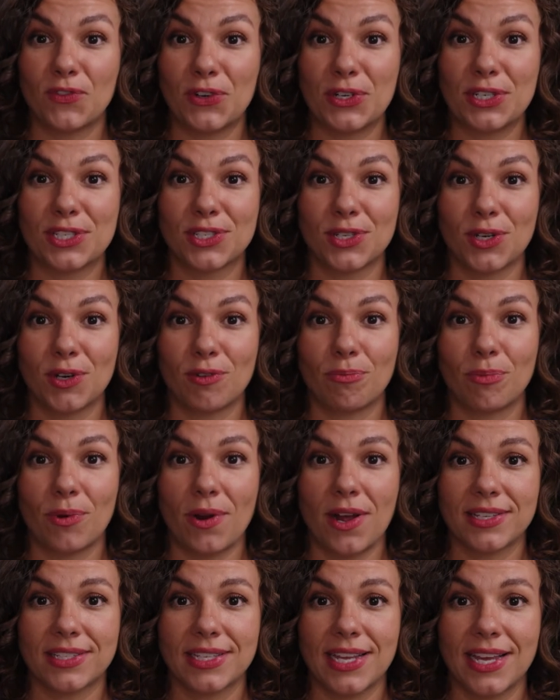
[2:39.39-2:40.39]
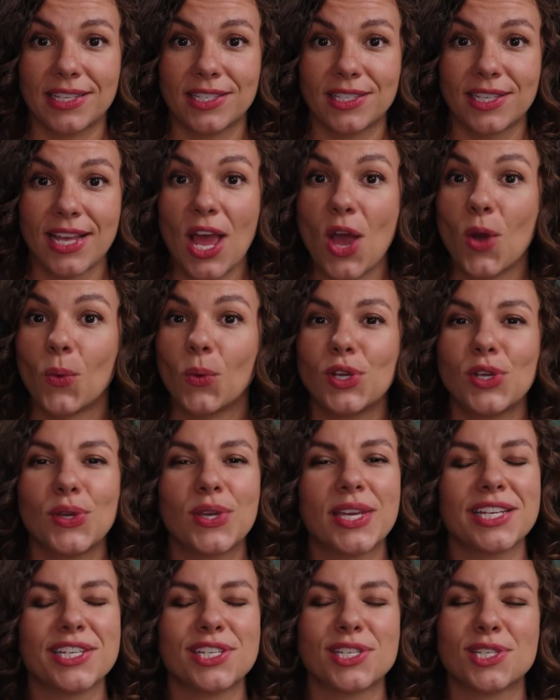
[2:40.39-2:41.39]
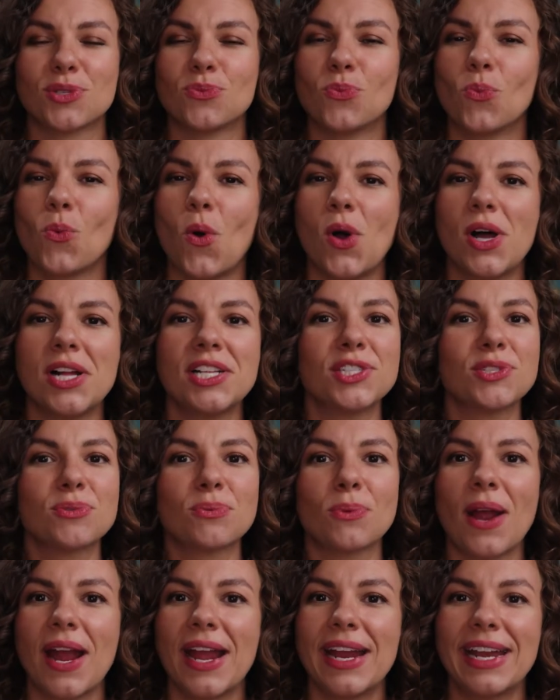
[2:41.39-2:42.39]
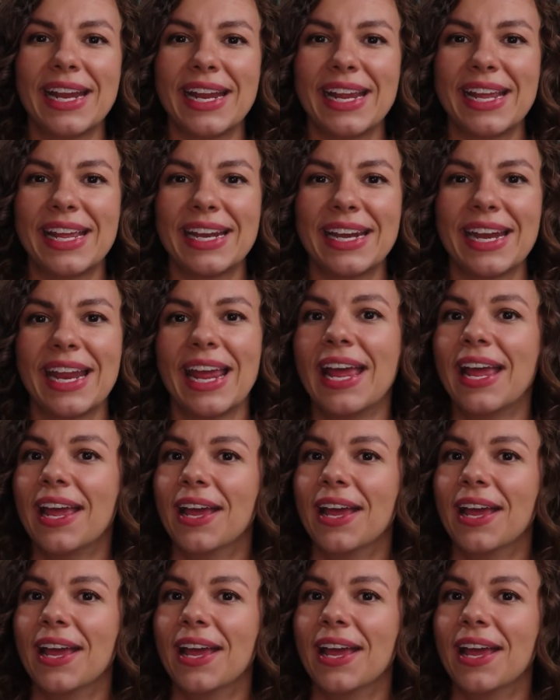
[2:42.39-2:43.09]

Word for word: first serve process where you can just waltz right in,